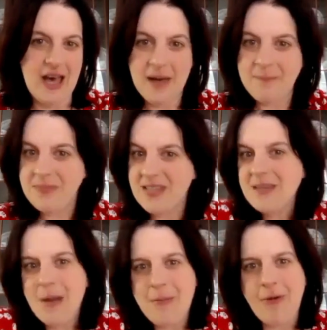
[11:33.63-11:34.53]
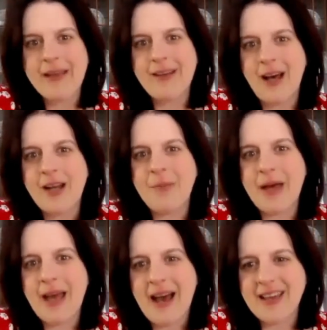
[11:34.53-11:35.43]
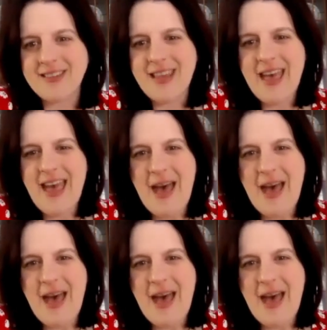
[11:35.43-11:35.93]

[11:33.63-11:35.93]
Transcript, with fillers: Uh, it's in my brain, not in my eyes.